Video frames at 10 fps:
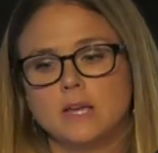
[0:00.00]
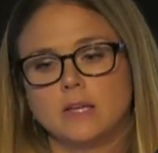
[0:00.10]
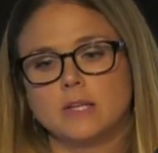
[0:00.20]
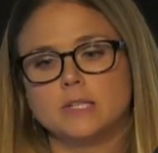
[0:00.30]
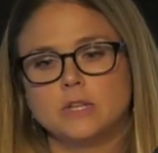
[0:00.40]

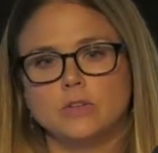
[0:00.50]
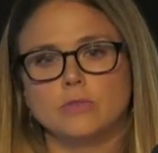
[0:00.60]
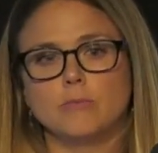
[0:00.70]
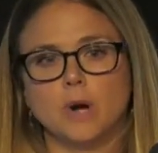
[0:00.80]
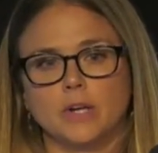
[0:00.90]
continue to
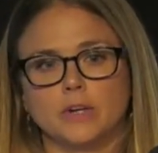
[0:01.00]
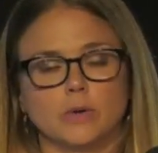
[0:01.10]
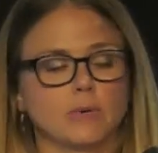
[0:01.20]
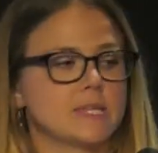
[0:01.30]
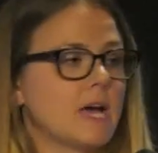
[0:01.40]
monitor
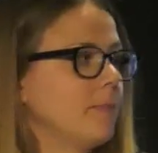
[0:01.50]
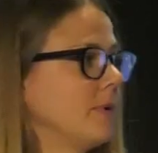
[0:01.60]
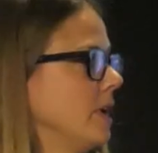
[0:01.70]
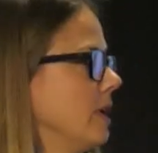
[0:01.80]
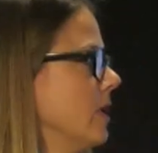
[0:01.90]
what's
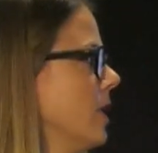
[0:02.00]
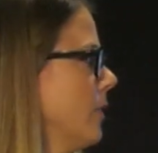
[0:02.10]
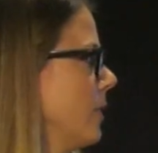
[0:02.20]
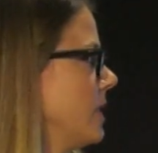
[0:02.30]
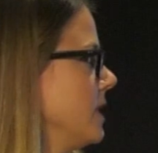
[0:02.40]
happening
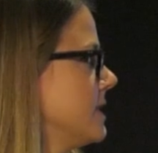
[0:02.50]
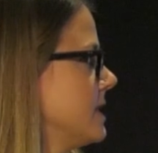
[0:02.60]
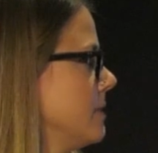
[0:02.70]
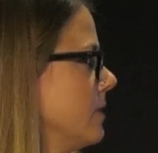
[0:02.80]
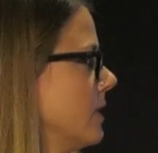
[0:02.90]
with these
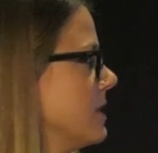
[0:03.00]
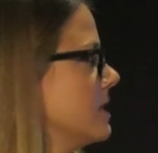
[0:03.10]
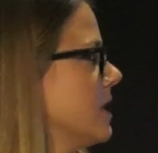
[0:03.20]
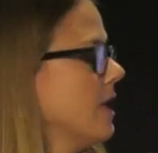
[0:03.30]
seabirds.